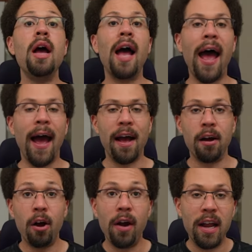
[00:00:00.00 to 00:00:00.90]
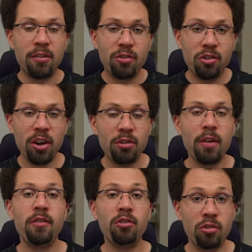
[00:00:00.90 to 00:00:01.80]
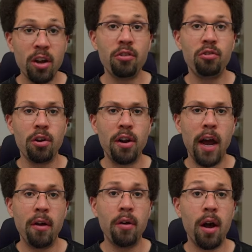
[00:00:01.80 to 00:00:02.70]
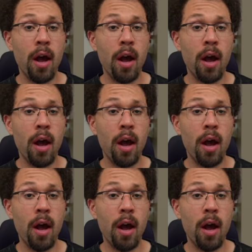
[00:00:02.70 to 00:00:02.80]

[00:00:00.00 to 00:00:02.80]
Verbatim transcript: Ah, all right, six of the Snickers are down.